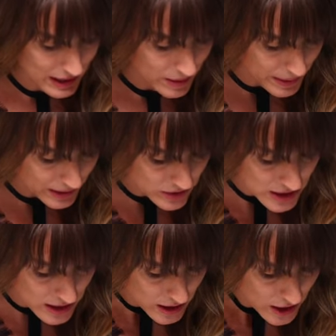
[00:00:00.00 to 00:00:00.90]
it in
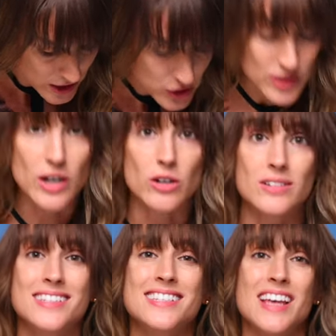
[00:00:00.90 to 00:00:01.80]
comparison to the
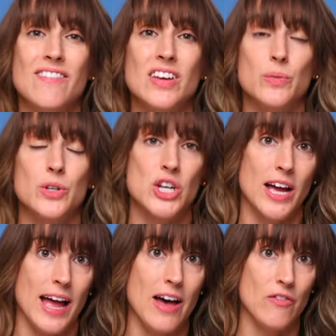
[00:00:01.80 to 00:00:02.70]
R7, which I
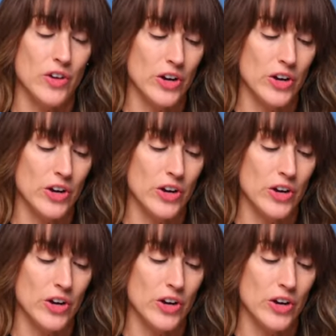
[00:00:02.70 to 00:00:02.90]
have